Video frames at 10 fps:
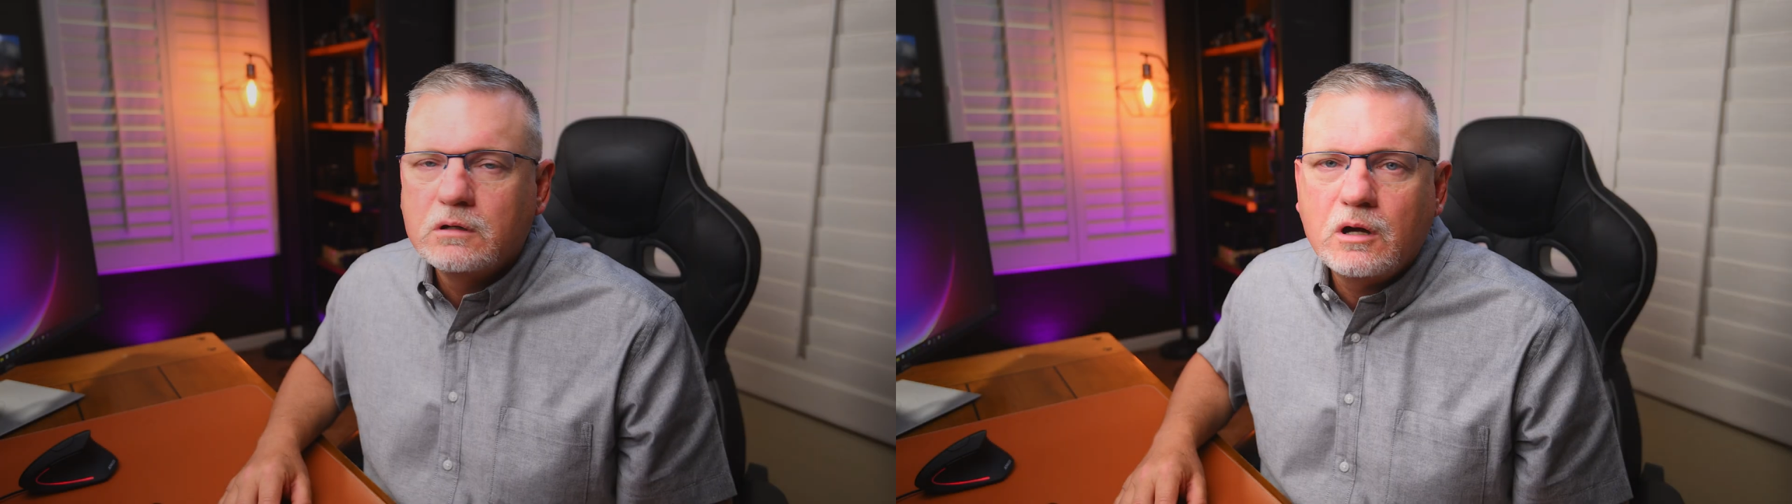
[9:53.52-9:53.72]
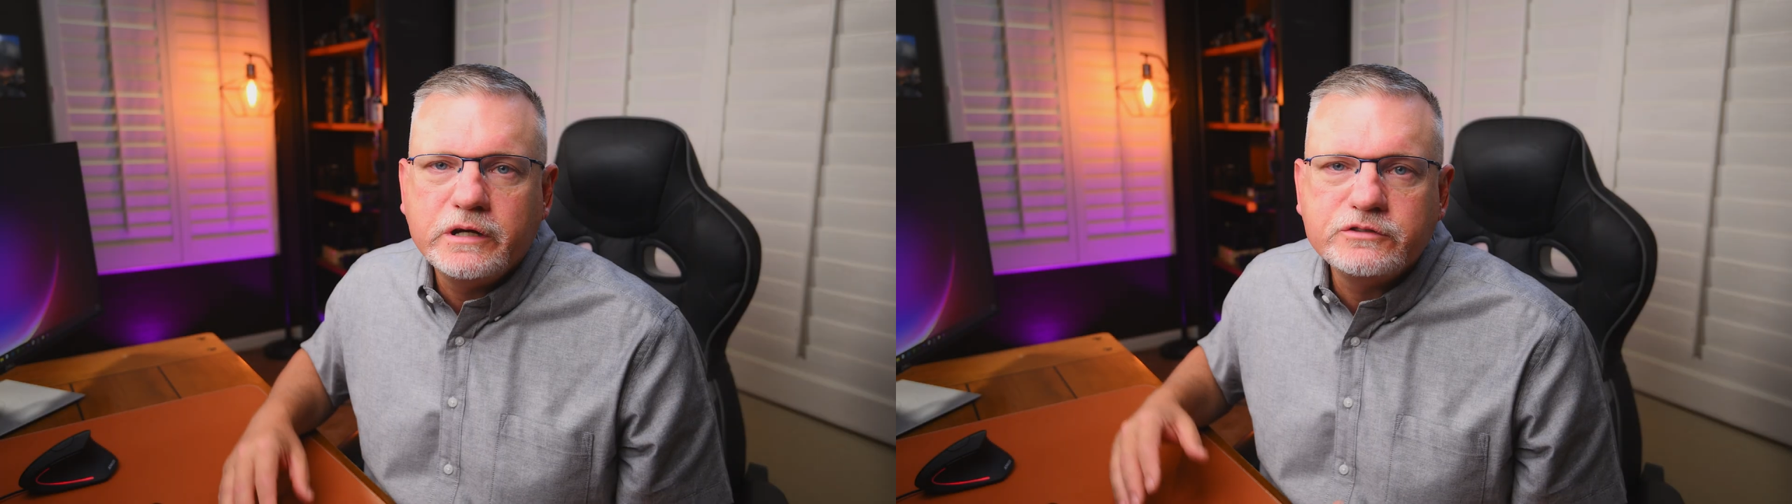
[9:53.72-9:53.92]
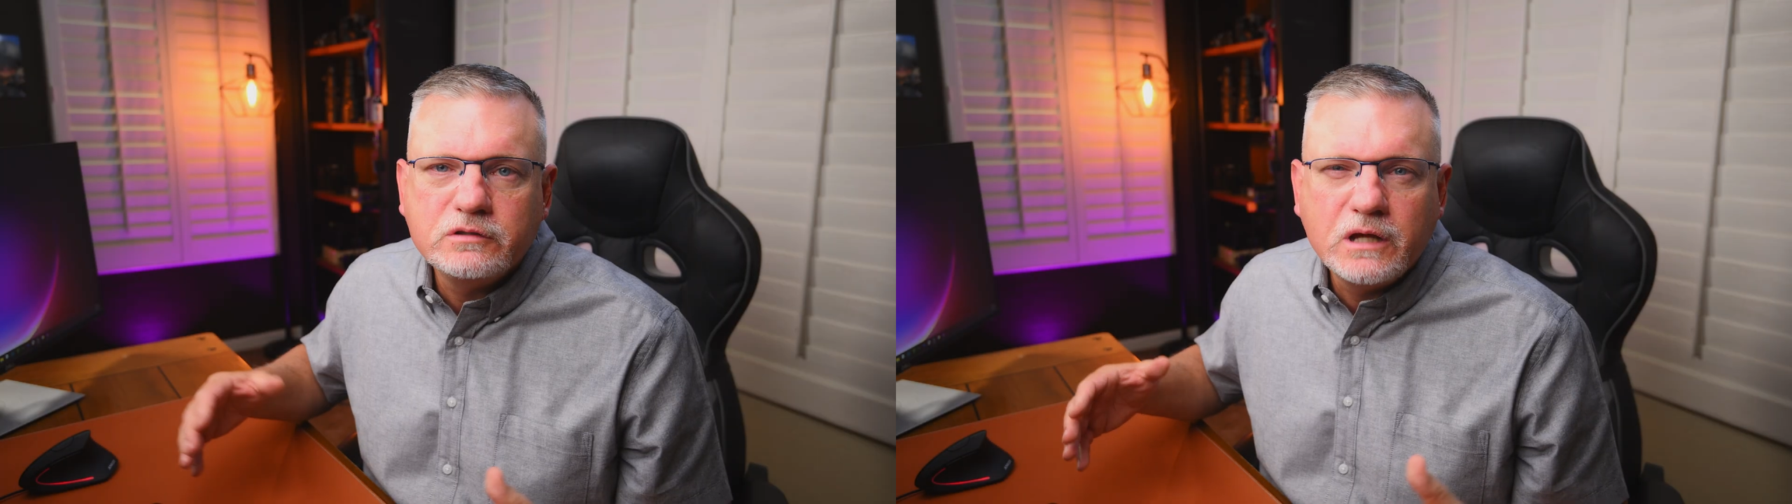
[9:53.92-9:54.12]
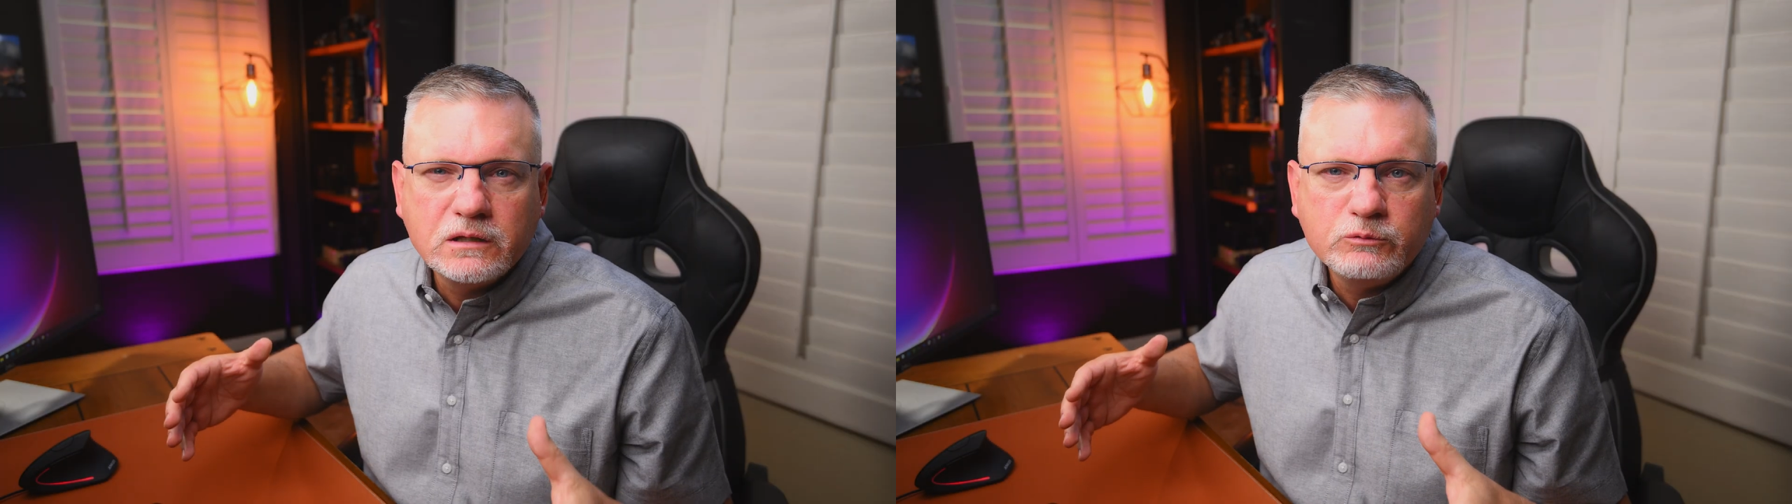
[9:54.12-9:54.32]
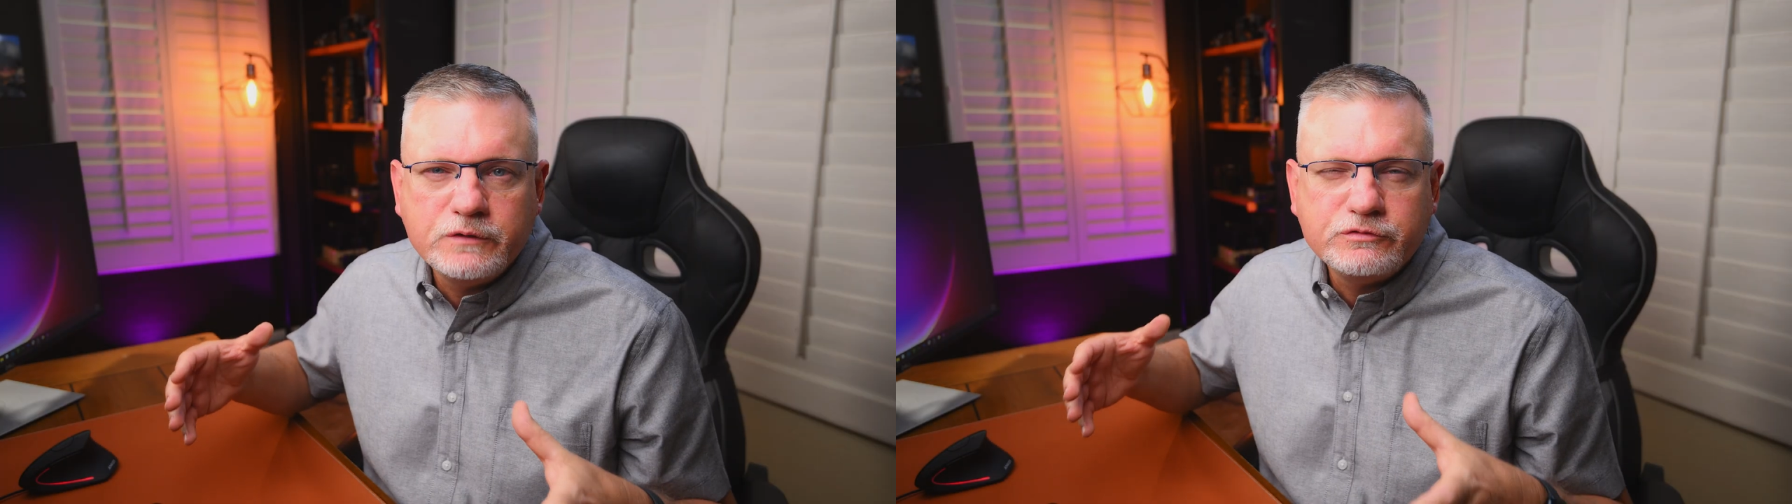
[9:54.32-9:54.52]
All right, so now
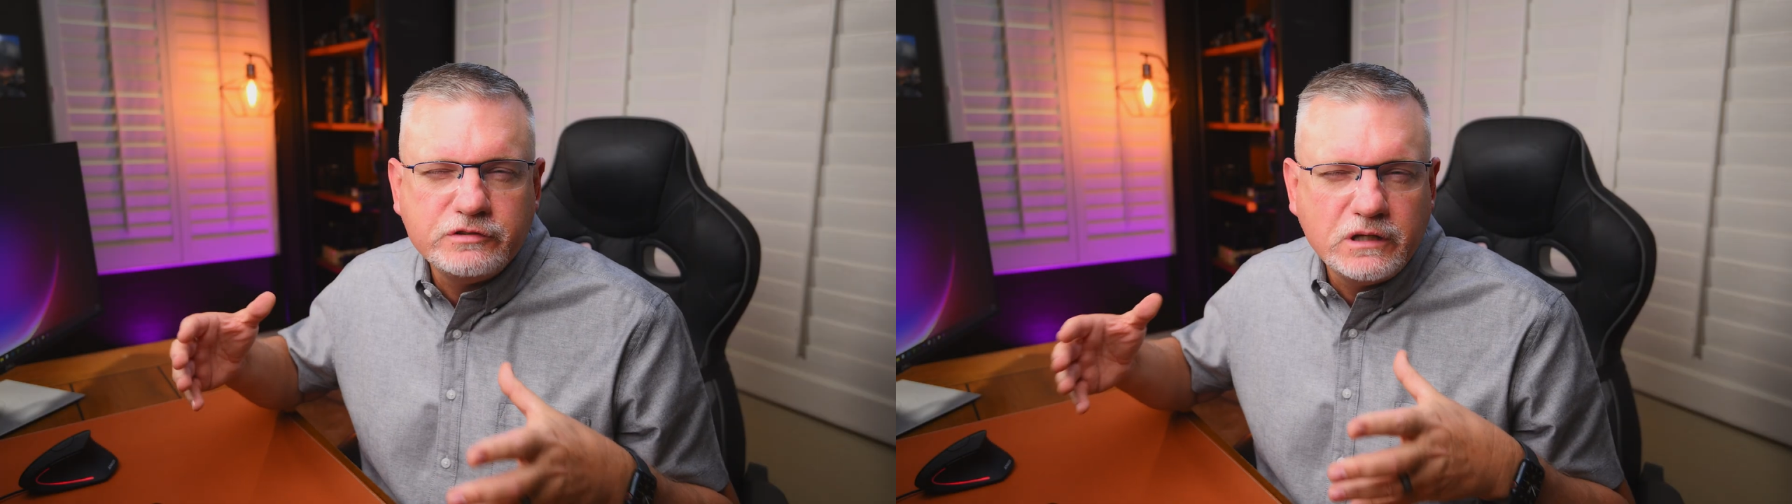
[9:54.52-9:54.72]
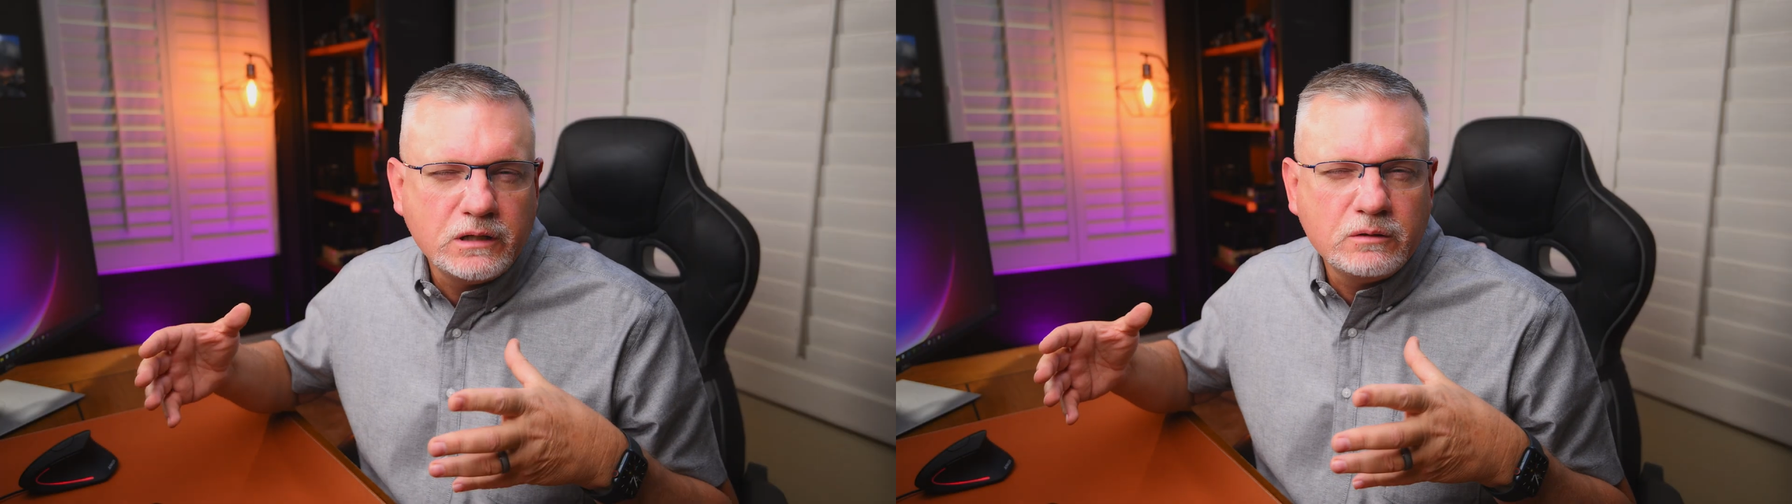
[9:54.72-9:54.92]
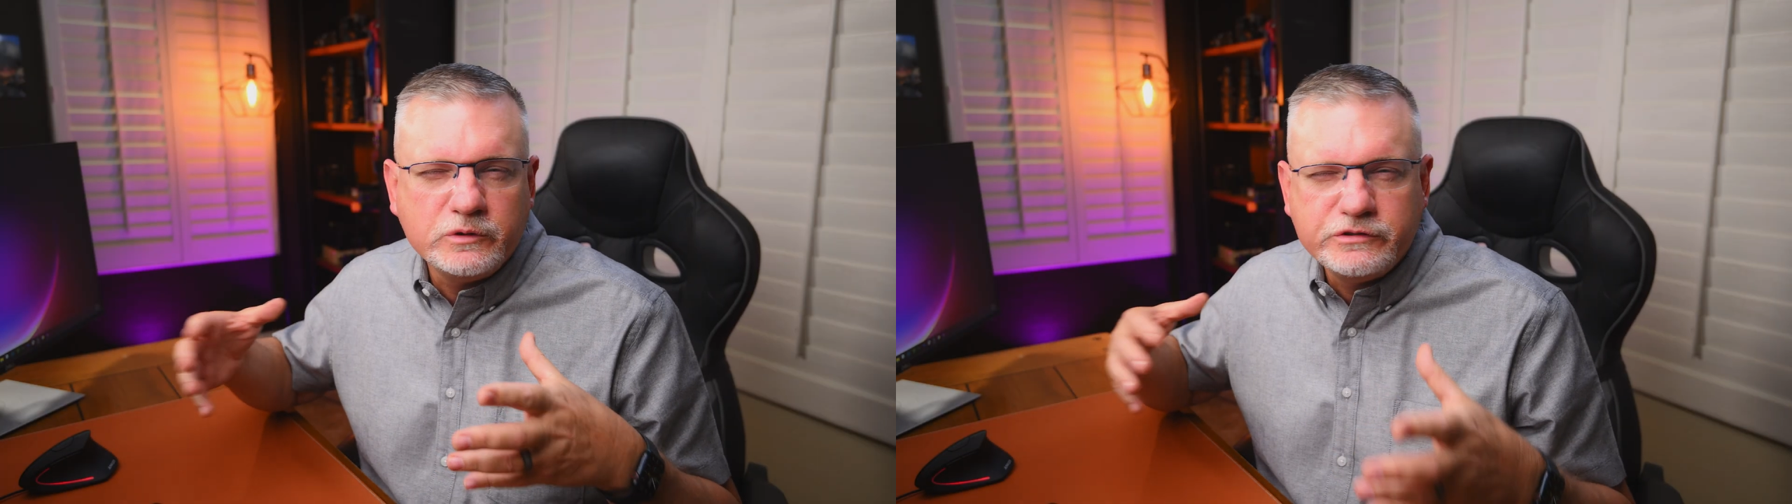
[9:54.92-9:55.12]
that we've seen them,